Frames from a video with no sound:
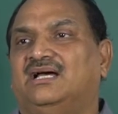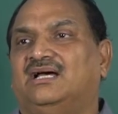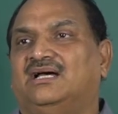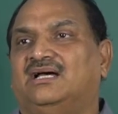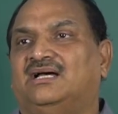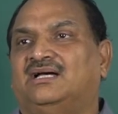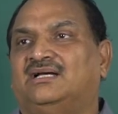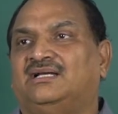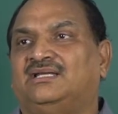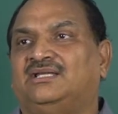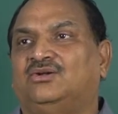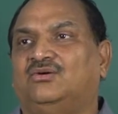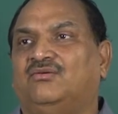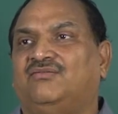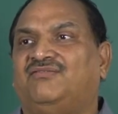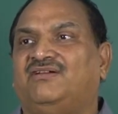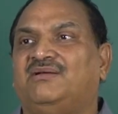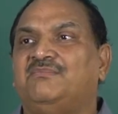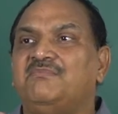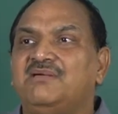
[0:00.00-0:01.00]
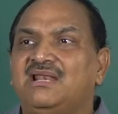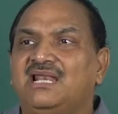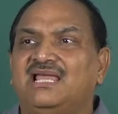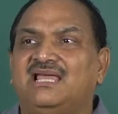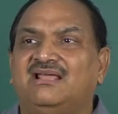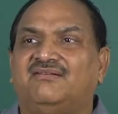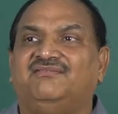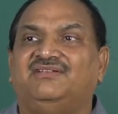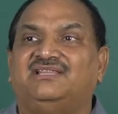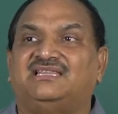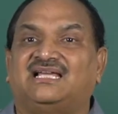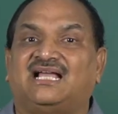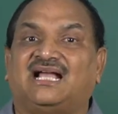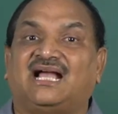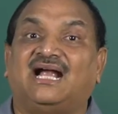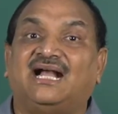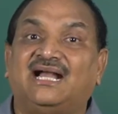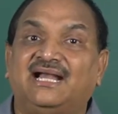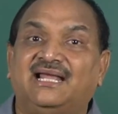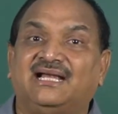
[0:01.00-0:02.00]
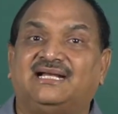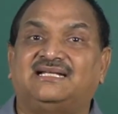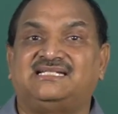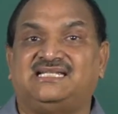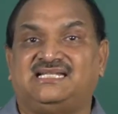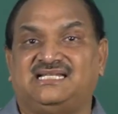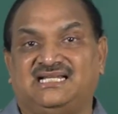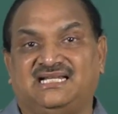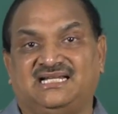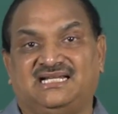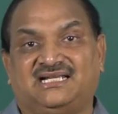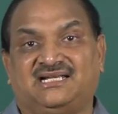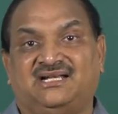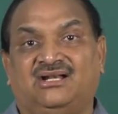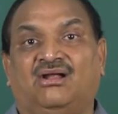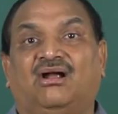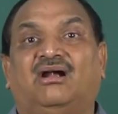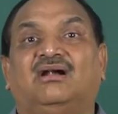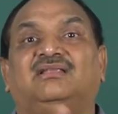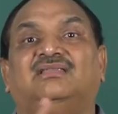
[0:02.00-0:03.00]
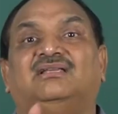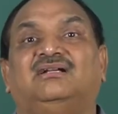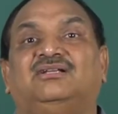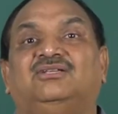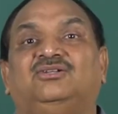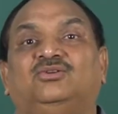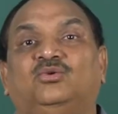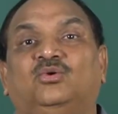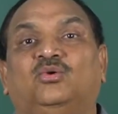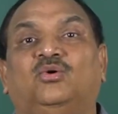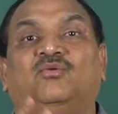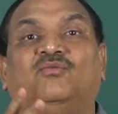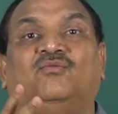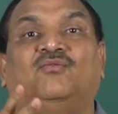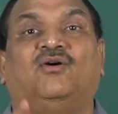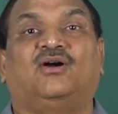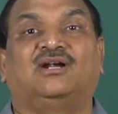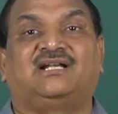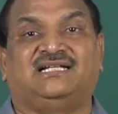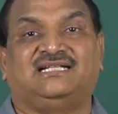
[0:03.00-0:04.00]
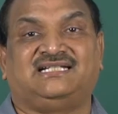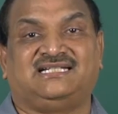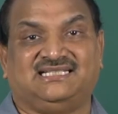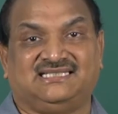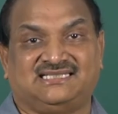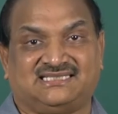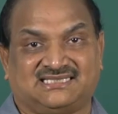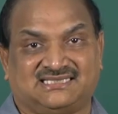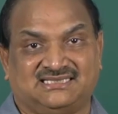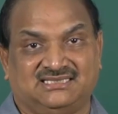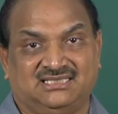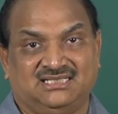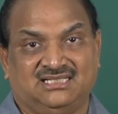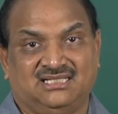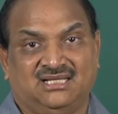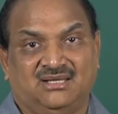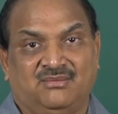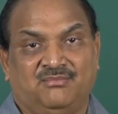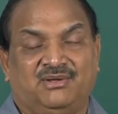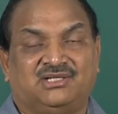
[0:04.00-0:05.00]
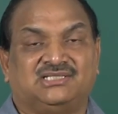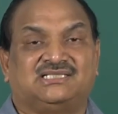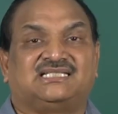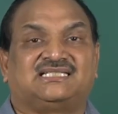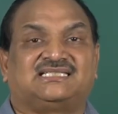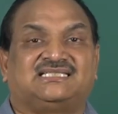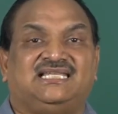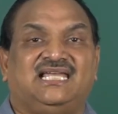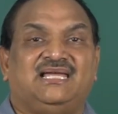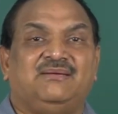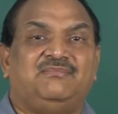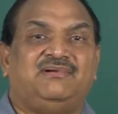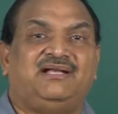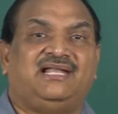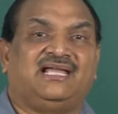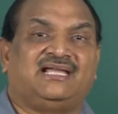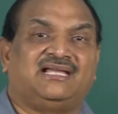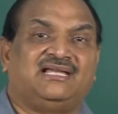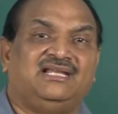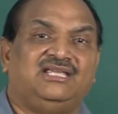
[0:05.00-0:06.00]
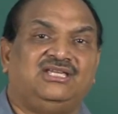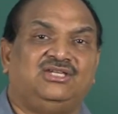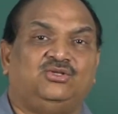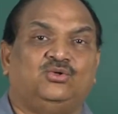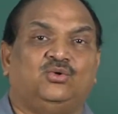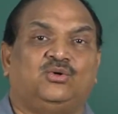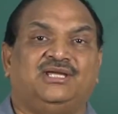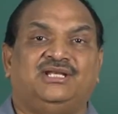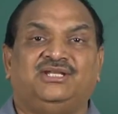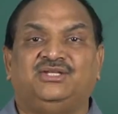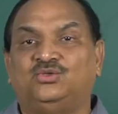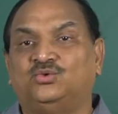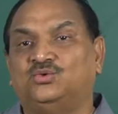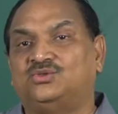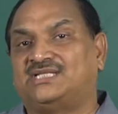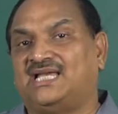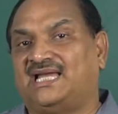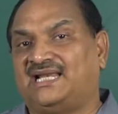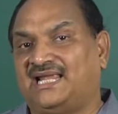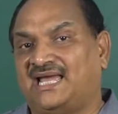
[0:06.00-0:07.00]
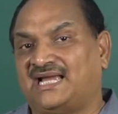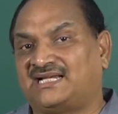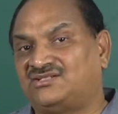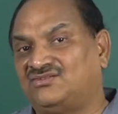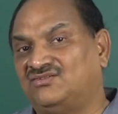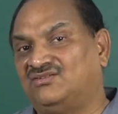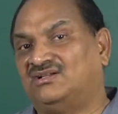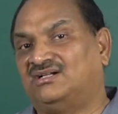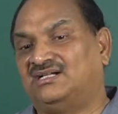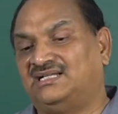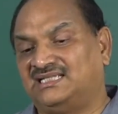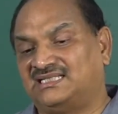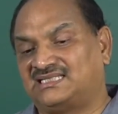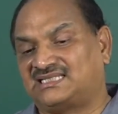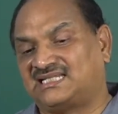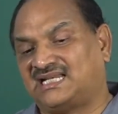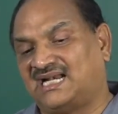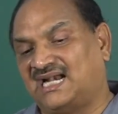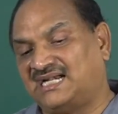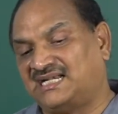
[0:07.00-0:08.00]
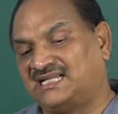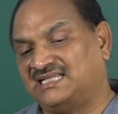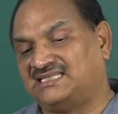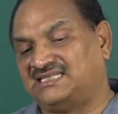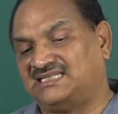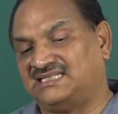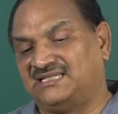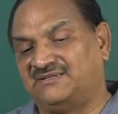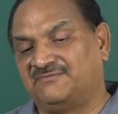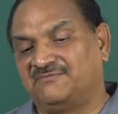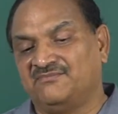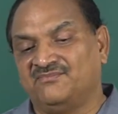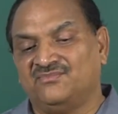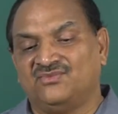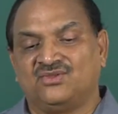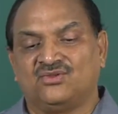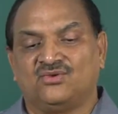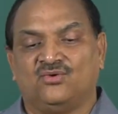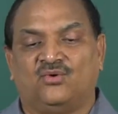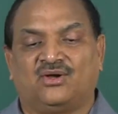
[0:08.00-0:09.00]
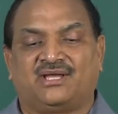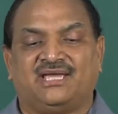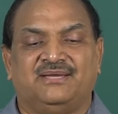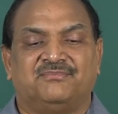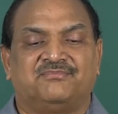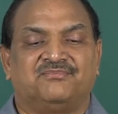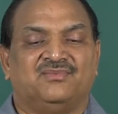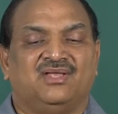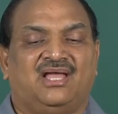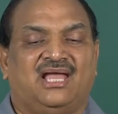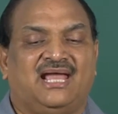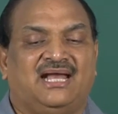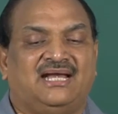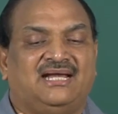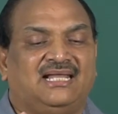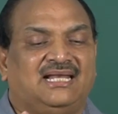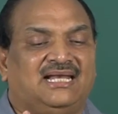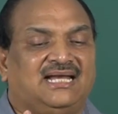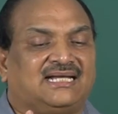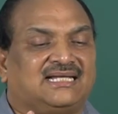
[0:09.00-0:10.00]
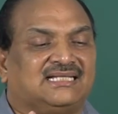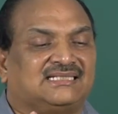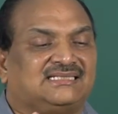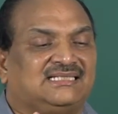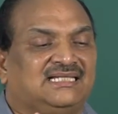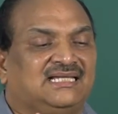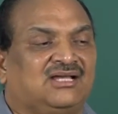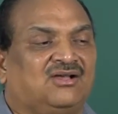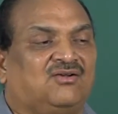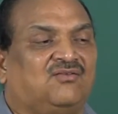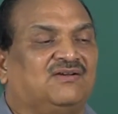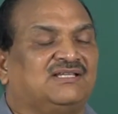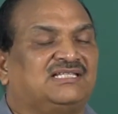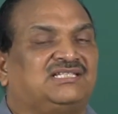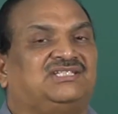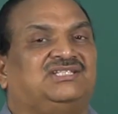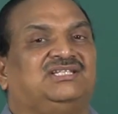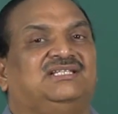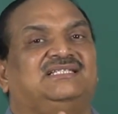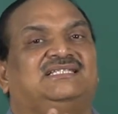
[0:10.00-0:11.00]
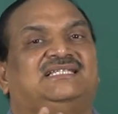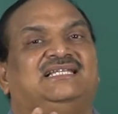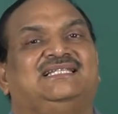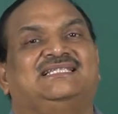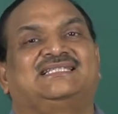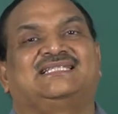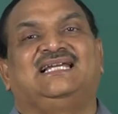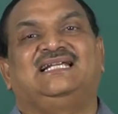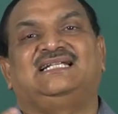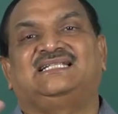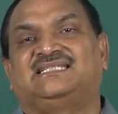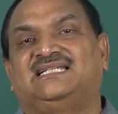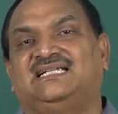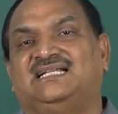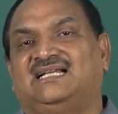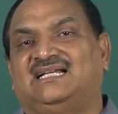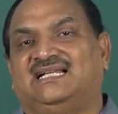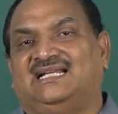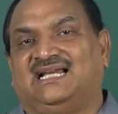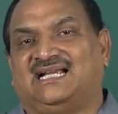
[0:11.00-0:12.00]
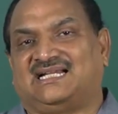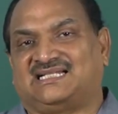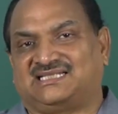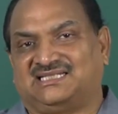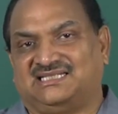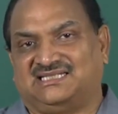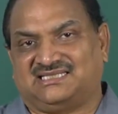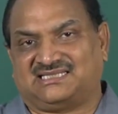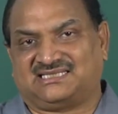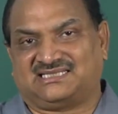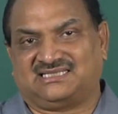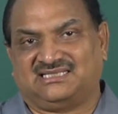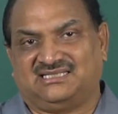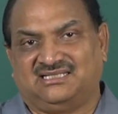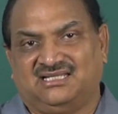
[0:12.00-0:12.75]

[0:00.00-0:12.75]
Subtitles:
familiar with conducting it, not that what it is, because the same technique you can use an active learning strategy, okay, and let us say questions, insights, and connections.